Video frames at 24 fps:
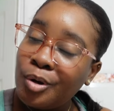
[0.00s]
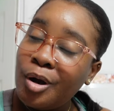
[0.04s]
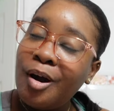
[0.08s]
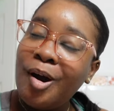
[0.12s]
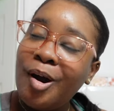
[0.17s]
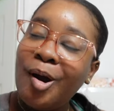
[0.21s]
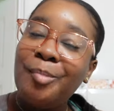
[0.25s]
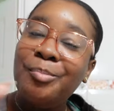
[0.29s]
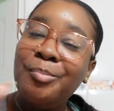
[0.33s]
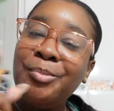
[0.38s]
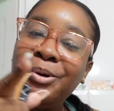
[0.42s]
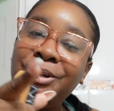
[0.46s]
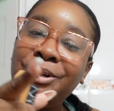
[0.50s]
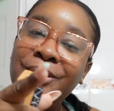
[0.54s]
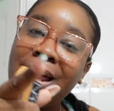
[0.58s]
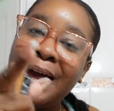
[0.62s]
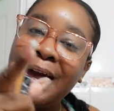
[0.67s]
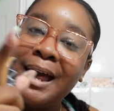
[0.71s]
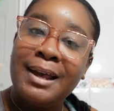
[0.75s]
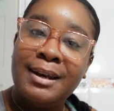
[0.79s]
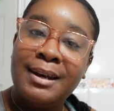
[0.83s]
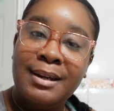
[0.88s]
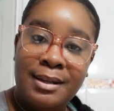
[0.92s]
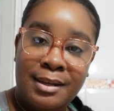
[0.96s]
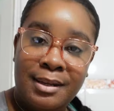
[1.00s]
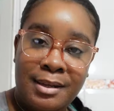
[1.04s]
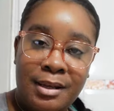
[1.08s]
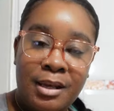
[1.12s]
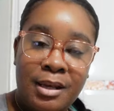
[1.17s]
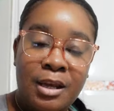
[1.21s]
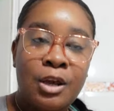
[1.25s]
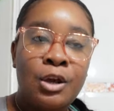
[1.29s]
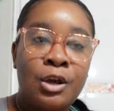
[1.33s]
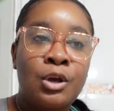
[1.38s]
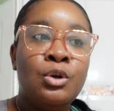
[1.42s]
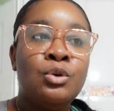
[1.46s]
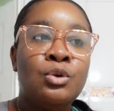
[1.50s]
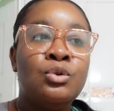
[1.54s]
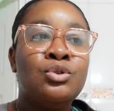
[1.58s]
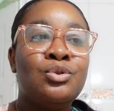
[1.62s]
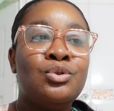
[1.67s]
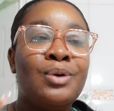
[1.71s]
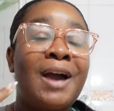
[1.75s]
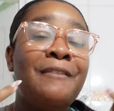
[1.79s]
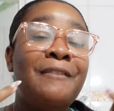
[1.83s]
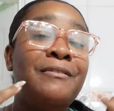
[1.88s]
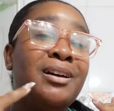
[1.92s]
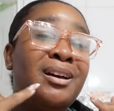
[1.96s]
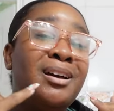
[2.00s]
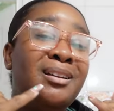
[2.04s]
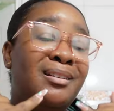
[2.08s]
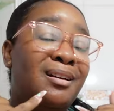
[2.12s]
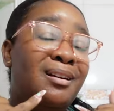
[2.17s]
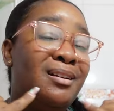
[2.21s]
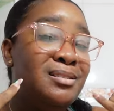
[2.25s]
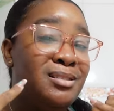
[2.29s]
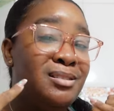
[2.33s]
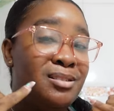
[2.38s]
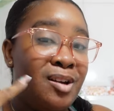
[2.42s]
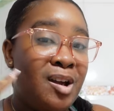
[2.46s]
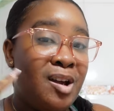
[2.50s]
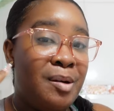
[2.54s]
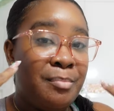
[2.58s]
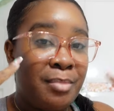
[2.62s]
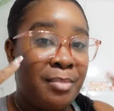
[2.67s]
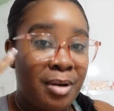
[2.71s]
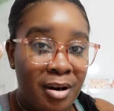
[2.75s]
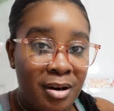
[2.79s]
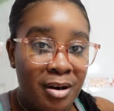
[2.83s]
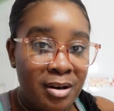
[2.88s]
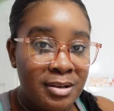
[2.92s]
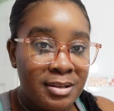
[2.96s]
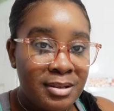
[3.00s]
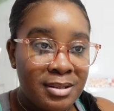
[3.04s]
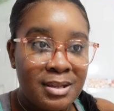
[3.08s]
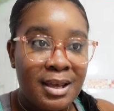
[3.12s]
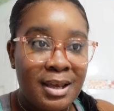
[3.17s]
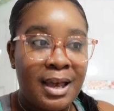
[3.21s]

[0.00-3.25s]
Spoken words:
hormone acne. So I have like a lot of dark marks,